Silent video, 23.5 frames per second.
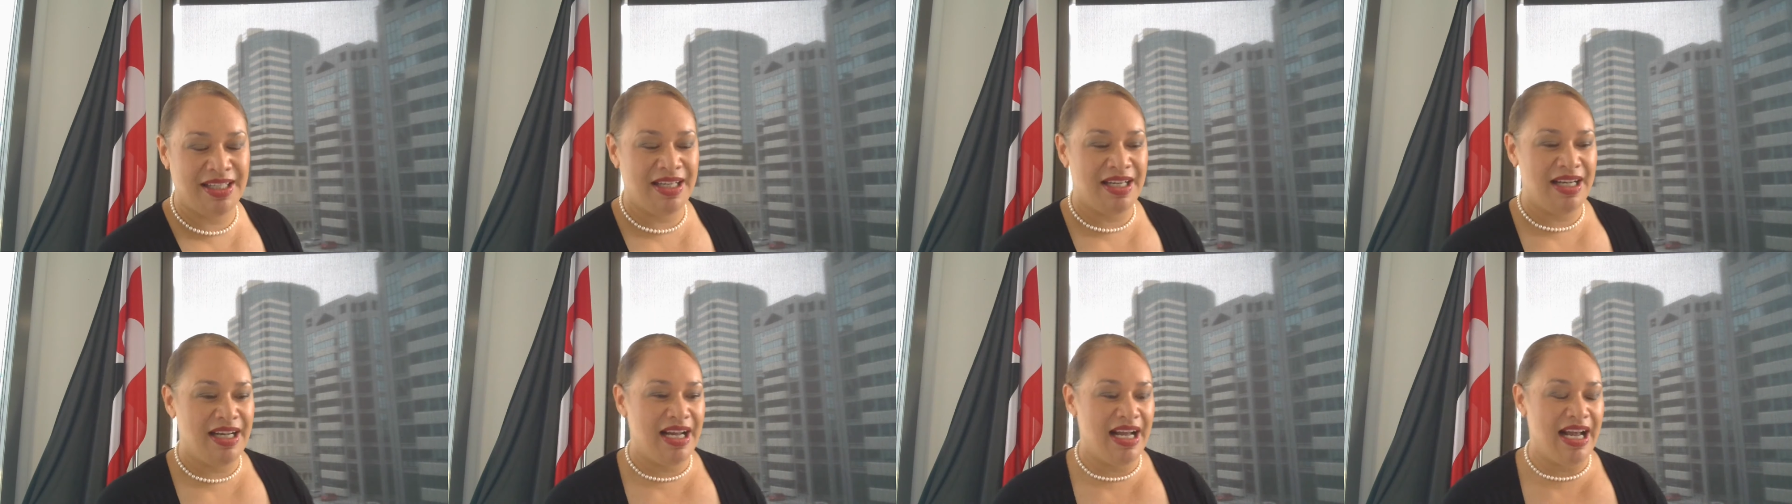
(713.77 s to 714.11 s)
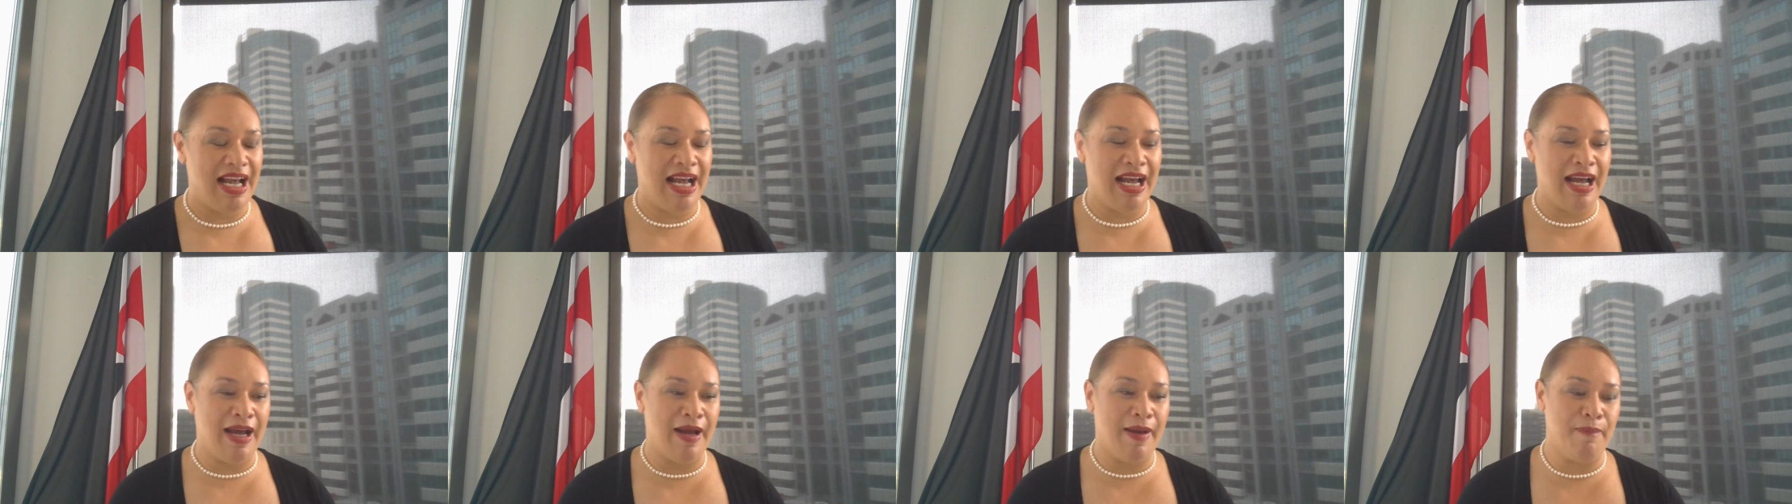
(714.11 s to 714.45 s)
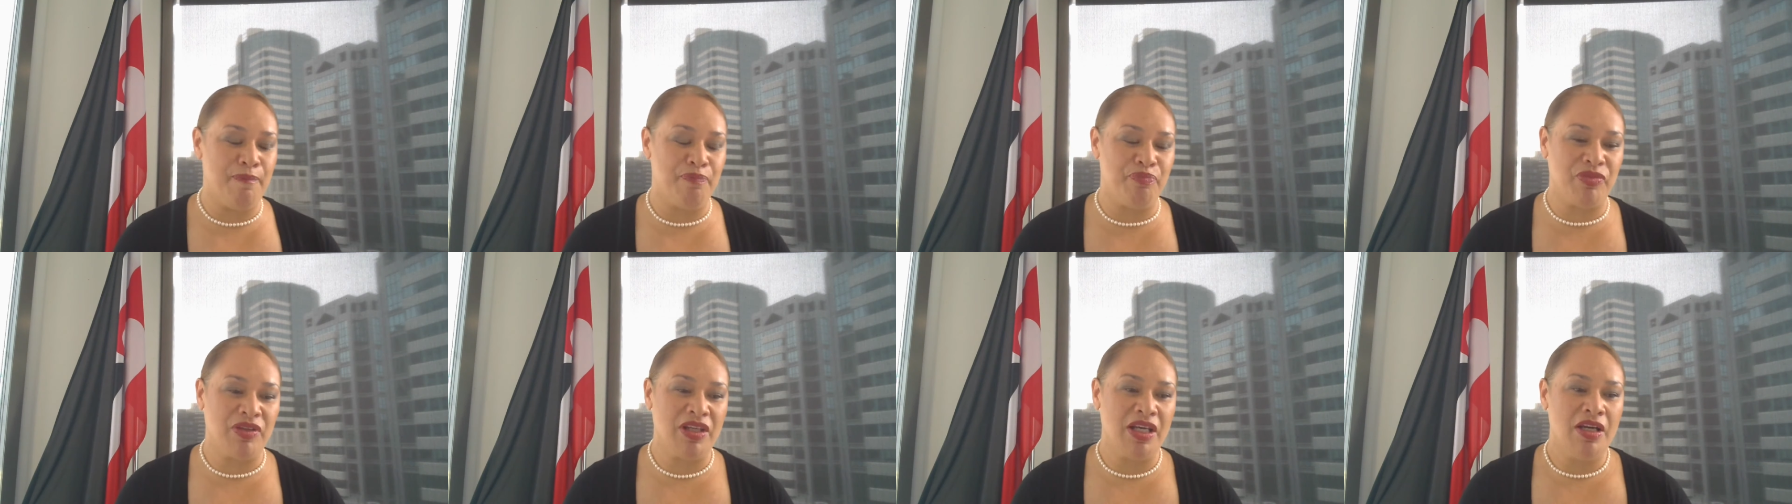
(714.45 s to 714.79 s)

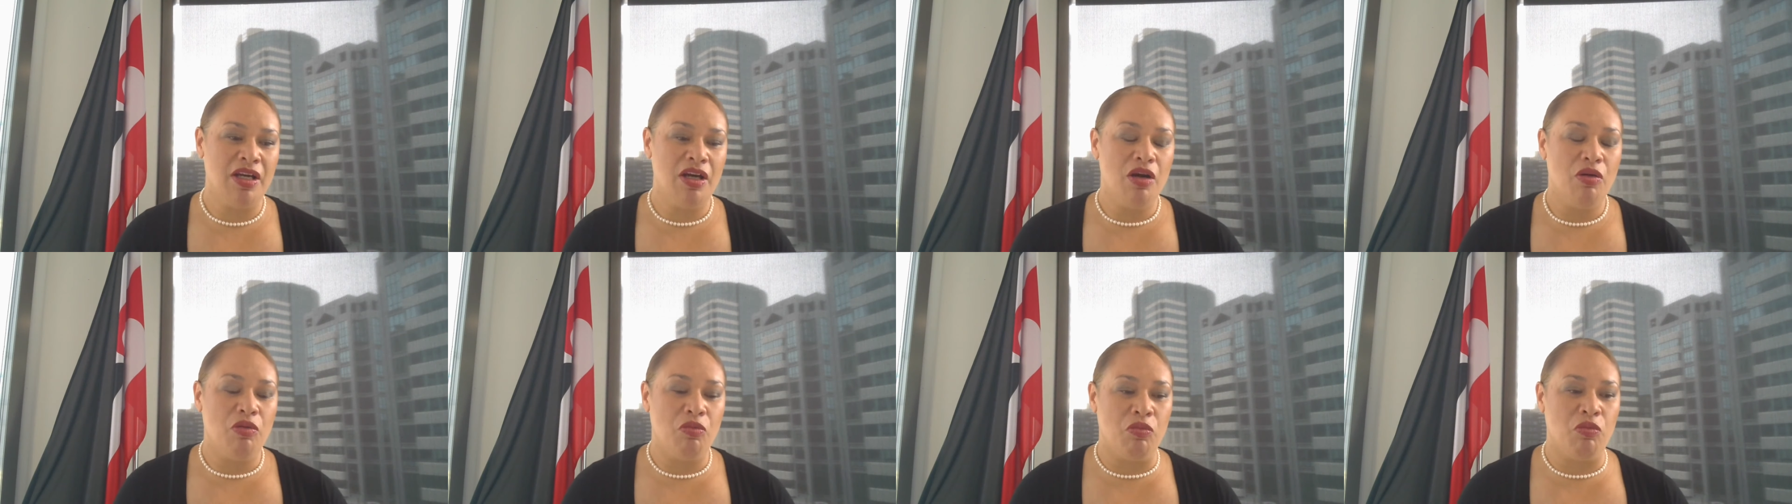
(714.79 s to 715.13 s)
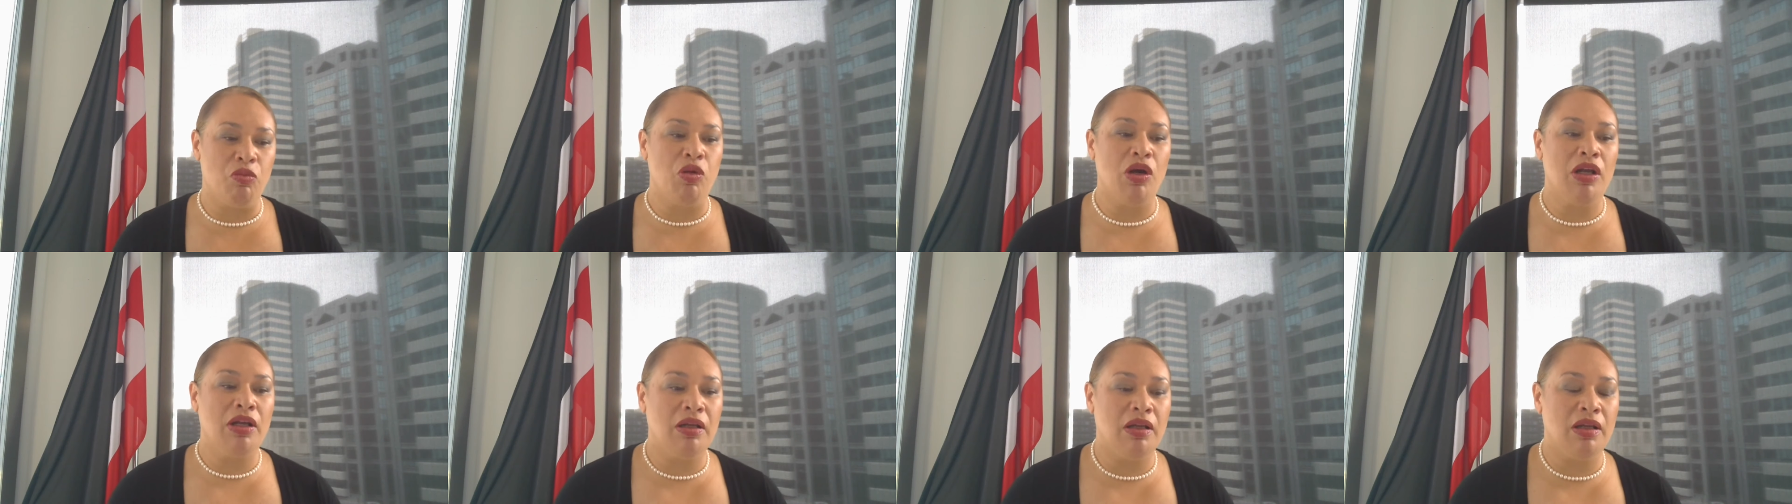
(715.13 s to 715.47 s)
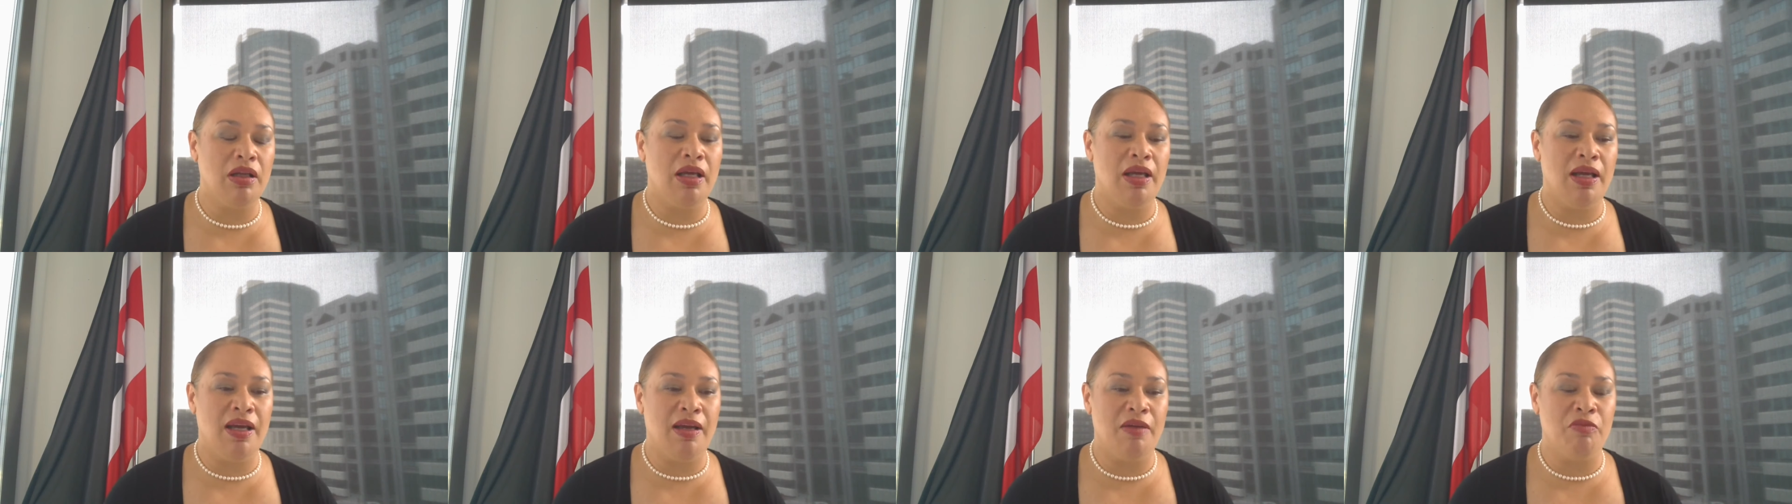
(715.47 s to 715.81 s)
will
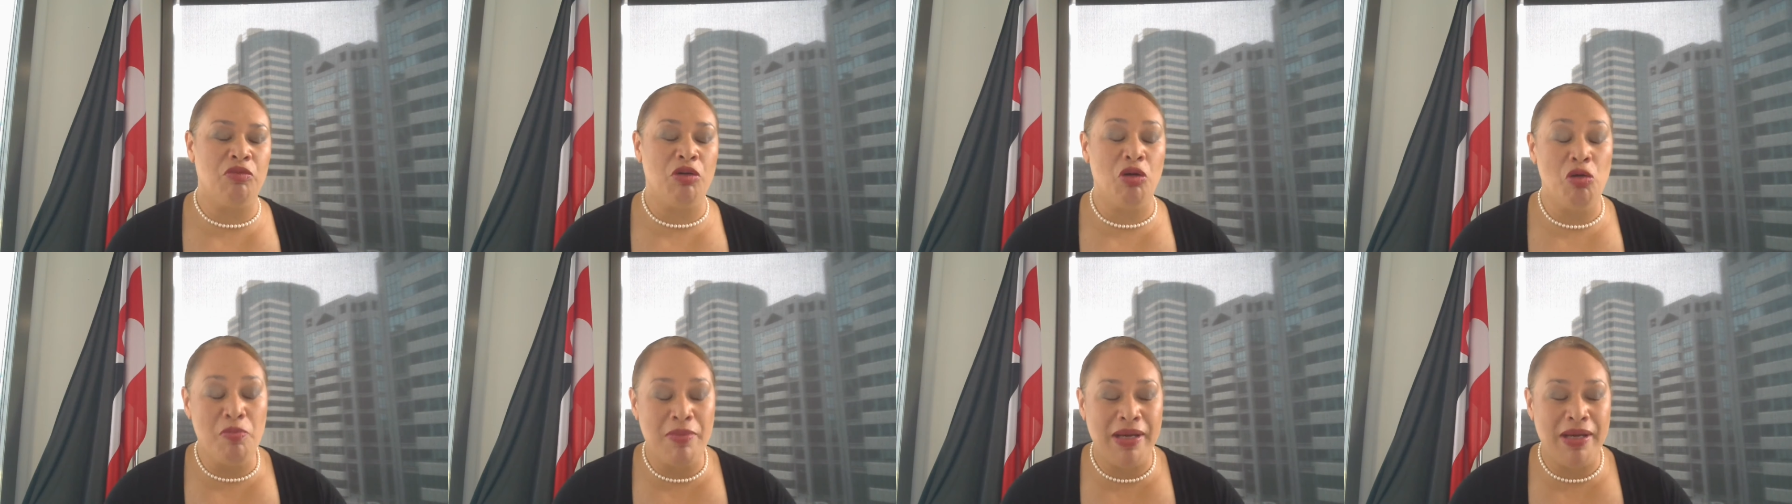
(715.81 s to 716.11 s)
mean